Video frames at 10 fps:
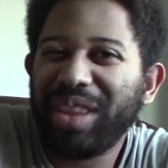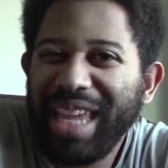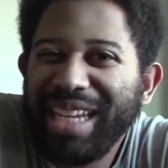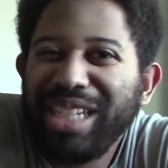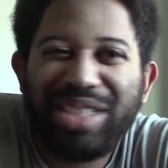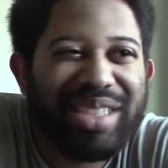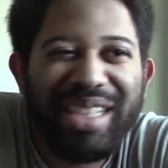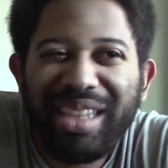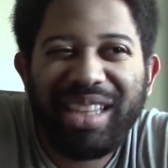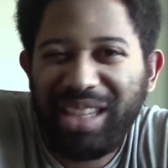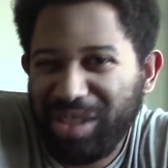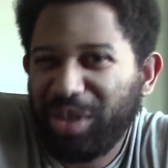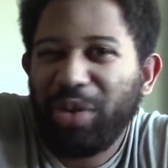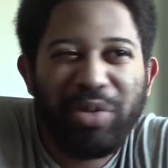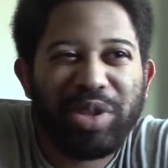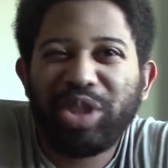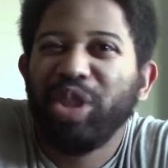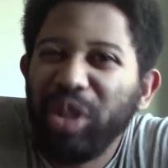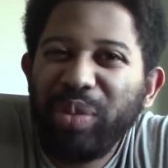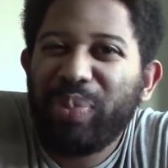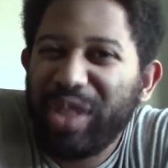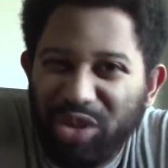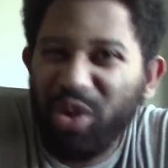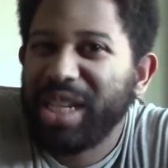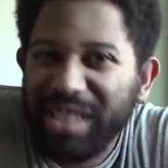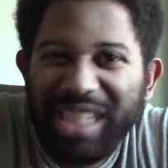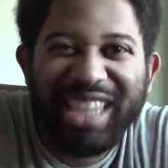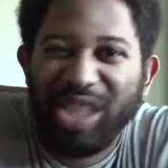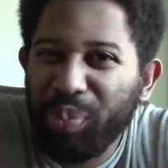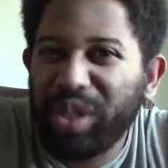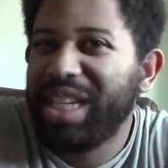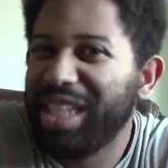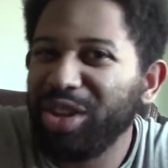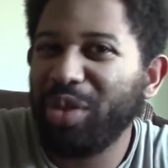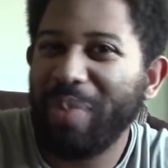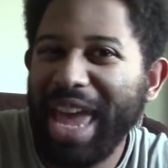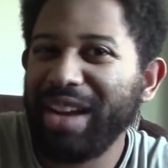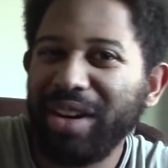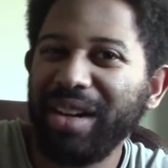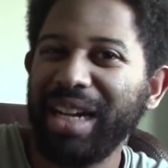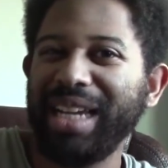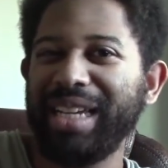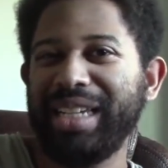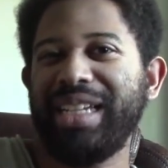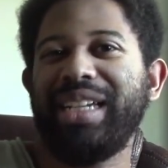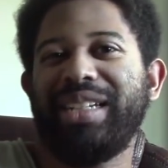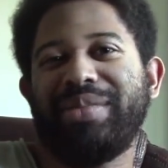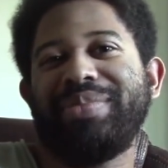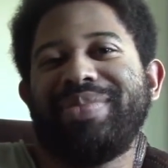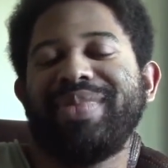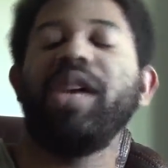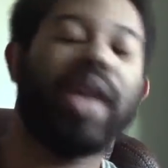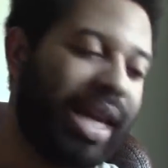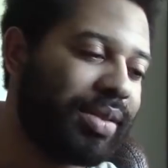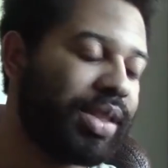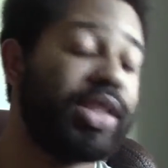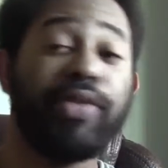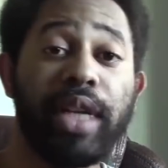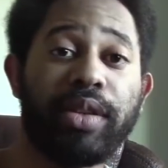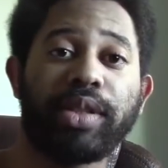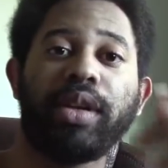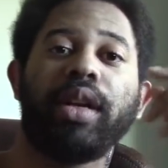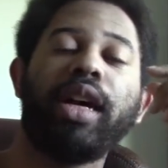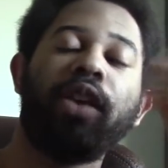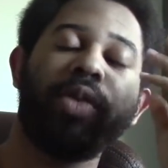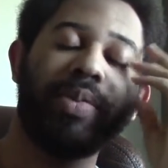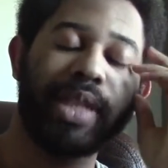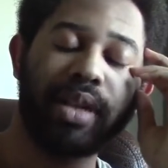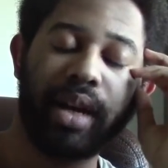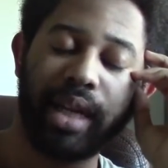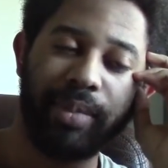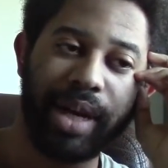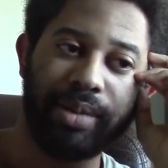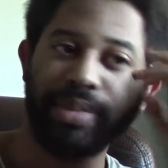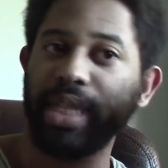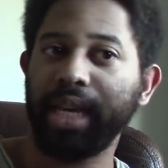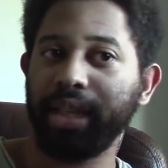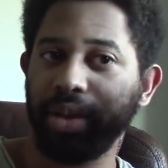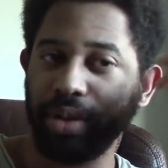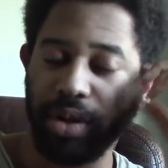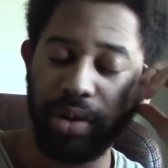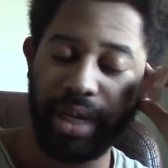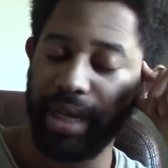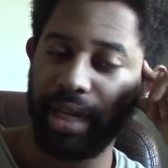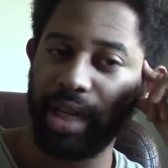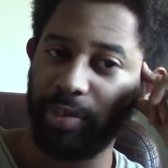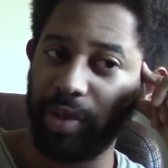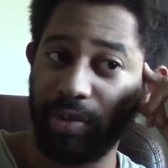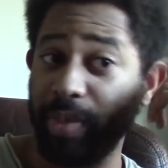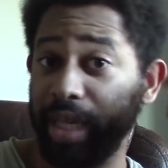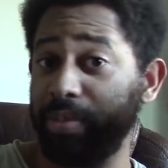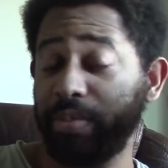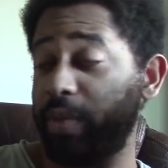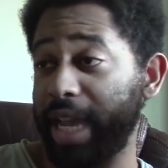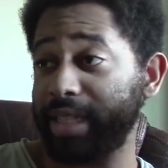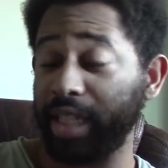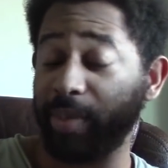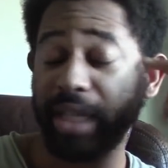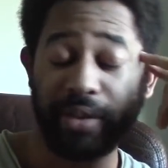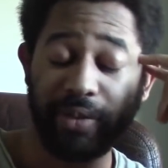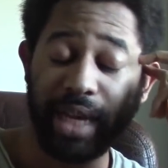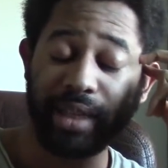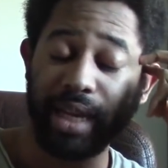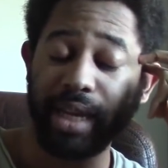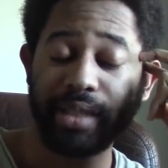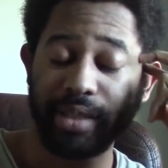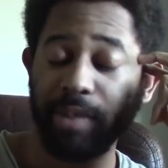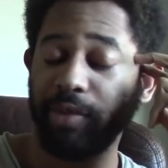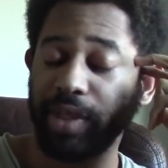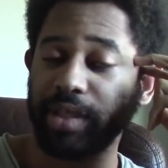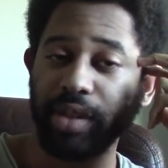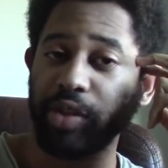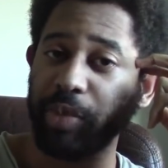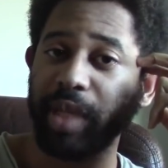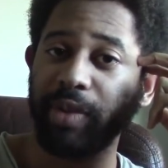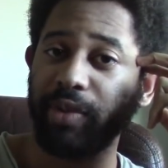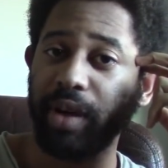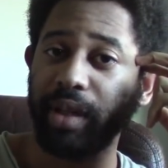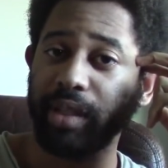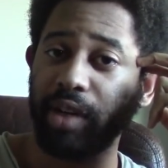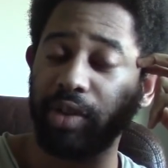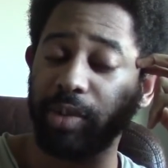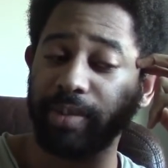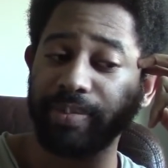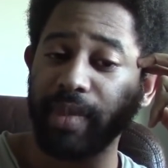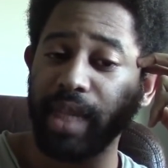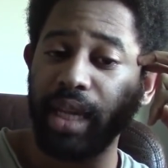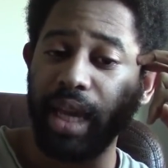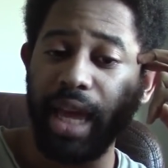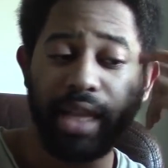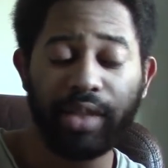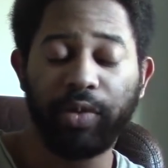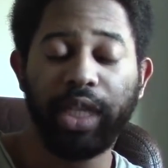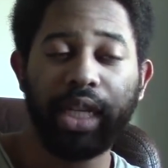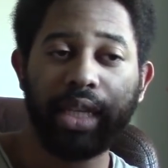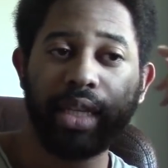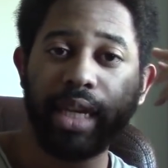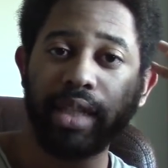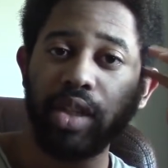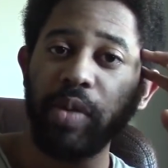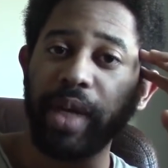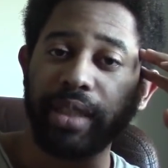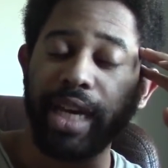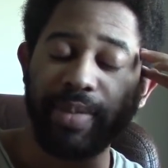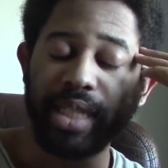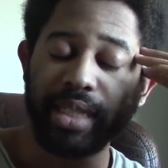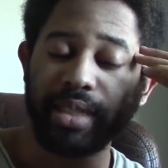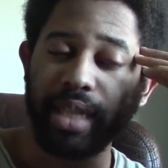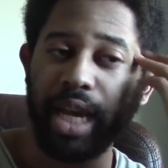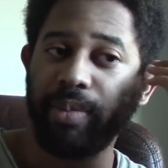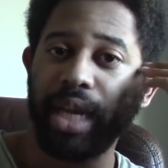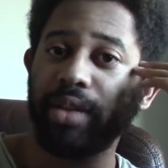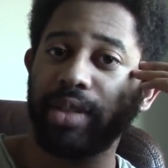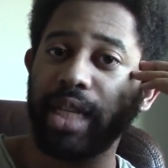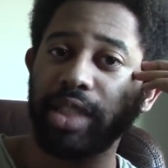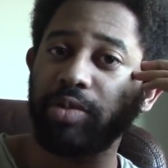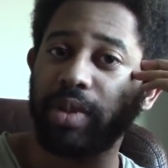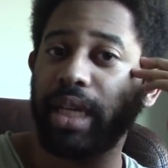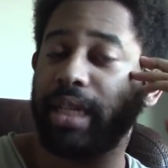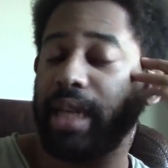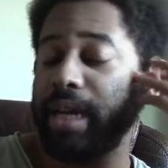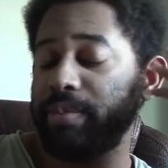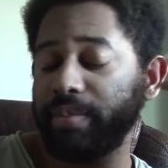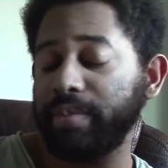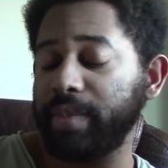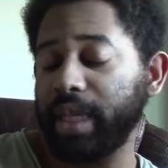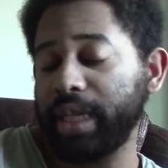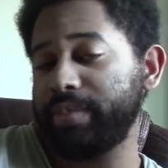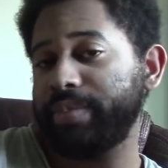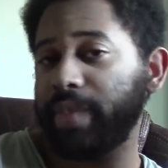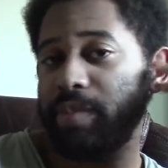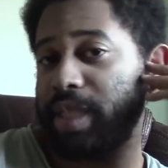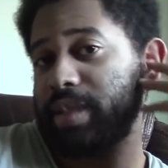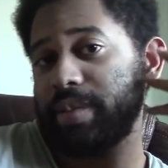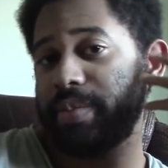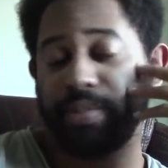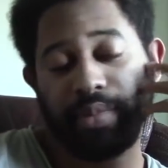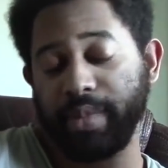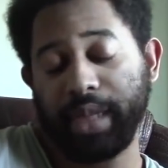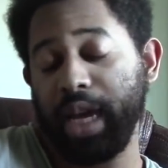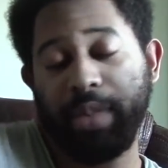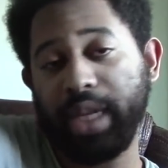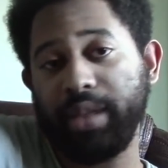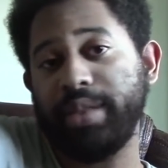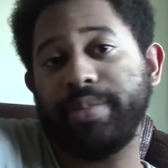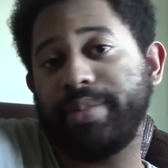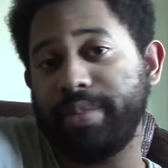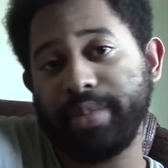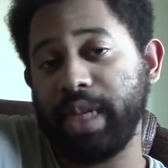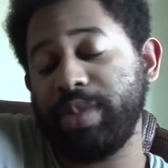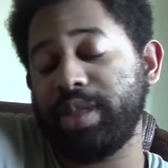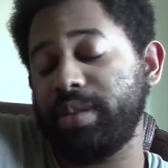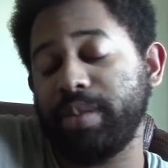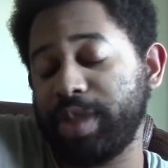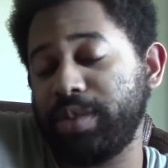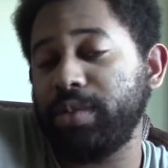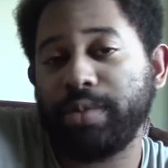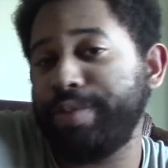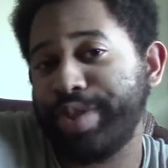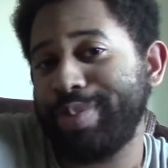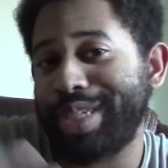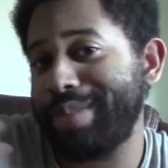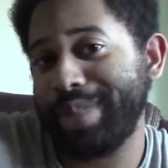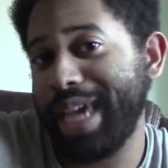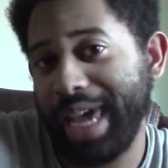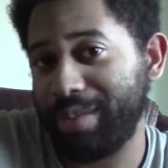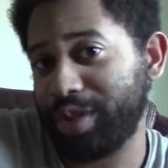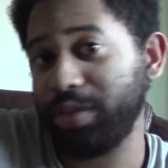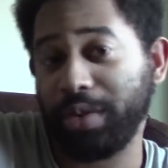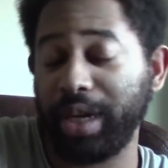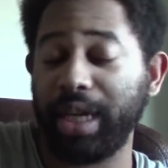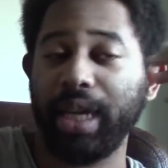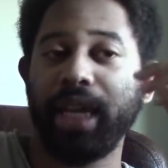ladies, these girls shouldn't be dressing in this particular manner. Okay, so this video started off with me talking about Danielle Cohn and ended up with me ranting about the fact that some of these girls make me very uncomfortable. And there's really nothing I can do about that because I'm heterosexual and I'm just not going to become gay, I'm sorry.